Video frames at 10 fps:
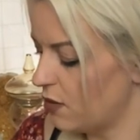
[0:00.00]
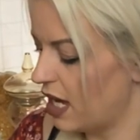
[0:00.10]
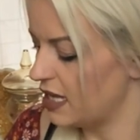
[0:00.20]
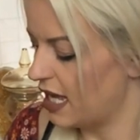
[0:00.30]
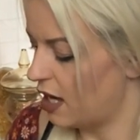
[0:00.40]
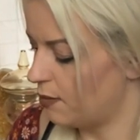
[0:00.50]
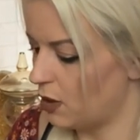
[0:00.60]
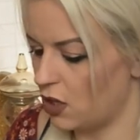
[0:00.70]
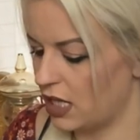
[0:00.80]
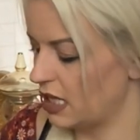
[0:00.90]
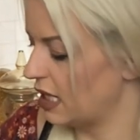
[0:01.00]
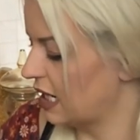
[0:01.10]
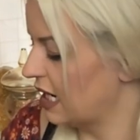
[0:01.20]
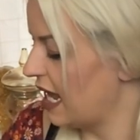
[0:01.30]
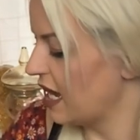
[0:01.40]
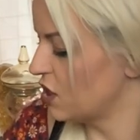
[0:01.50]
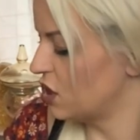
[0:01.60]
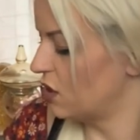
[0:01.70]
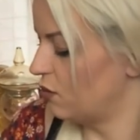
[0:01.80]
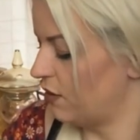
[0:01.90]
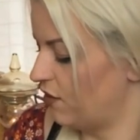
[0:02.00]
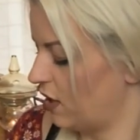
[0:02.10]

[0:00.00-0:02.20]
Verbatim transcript: why they are blocking the connection with